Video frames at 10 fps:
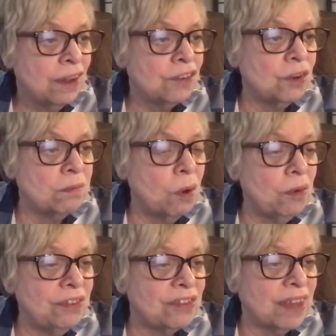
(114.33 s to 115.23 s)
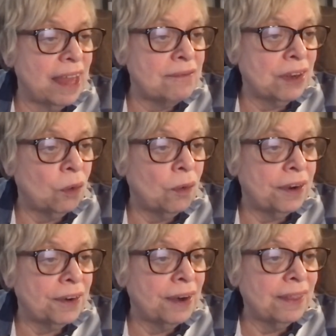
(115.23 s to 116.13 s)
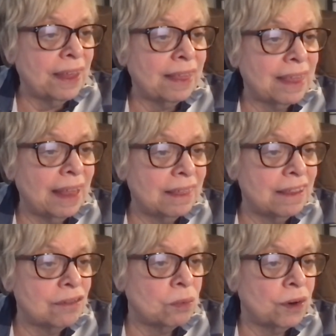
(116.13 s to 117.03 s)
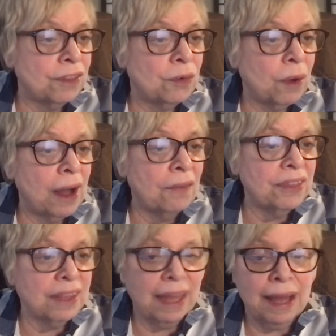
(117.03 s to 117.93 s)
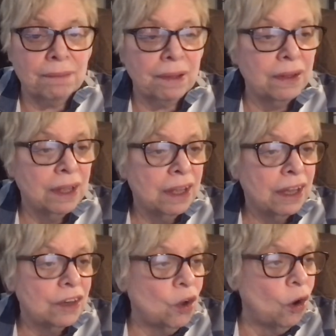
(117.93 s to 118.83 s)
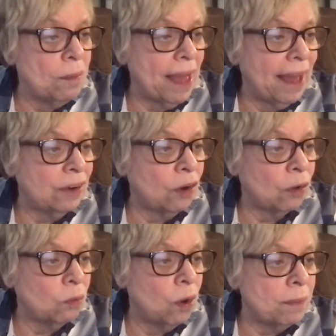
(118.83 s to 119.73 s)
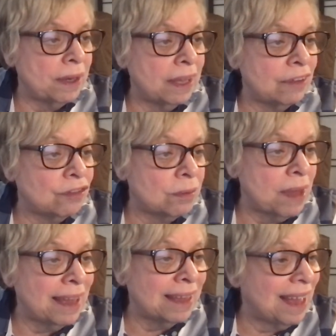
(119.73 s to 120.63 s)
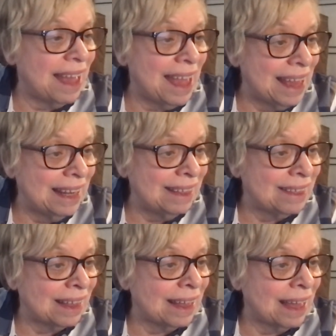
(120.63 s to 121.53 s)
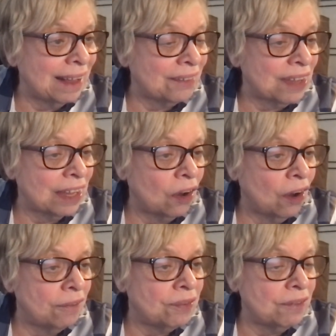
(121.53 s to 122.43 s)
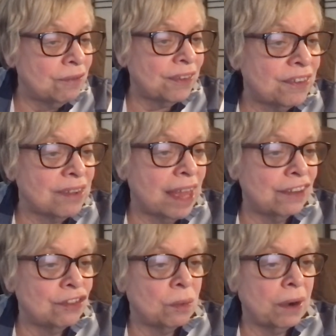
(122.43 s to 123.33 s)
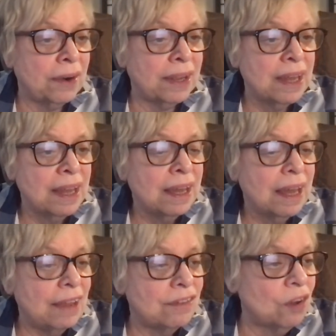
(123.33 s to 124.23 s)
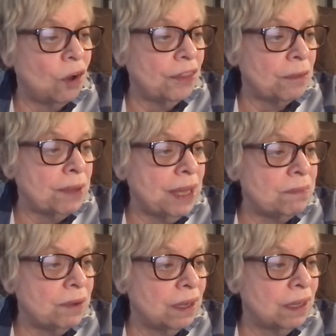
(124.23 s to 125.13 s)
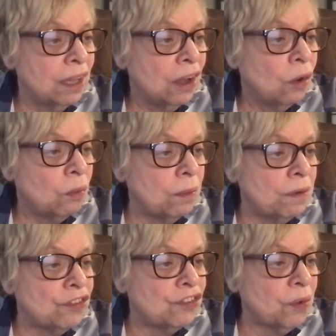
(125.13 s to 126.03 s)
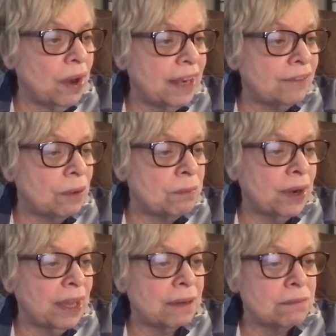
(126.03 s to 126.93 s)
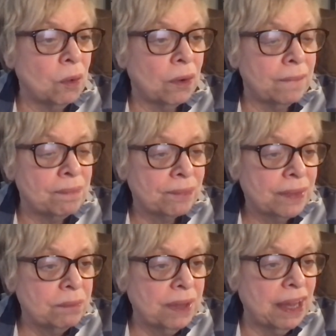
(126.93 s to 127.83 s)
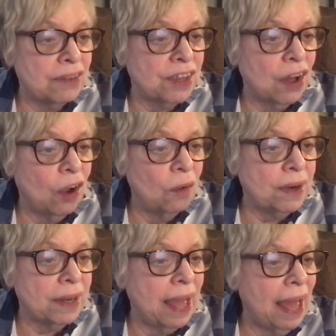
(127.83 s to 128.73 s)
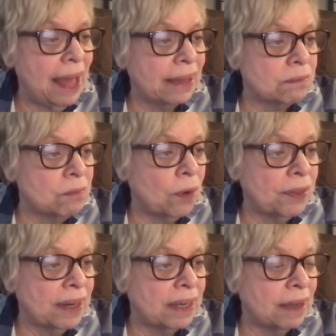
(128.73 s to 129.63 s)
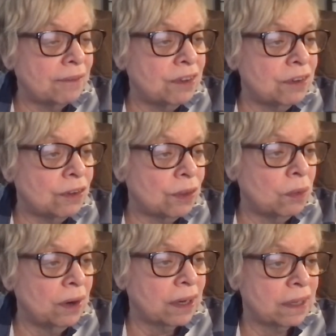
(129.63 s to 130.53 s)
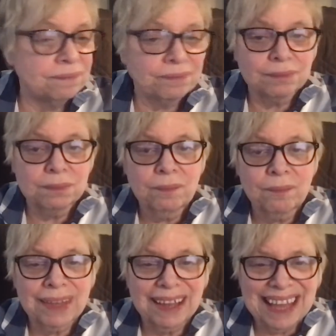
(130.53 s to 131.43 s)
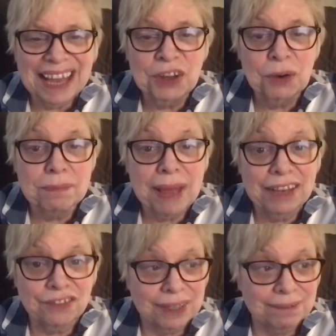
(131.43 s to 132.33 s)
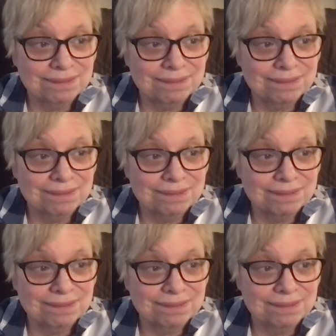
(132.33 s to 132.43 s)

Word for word: So Moses gave an order, and they sent this word throughout the camp No man or woman is to make anything else an offering for sanctuary. And so the people were restrained from bringing more because they already had more than enough to do the work. Can you imagine?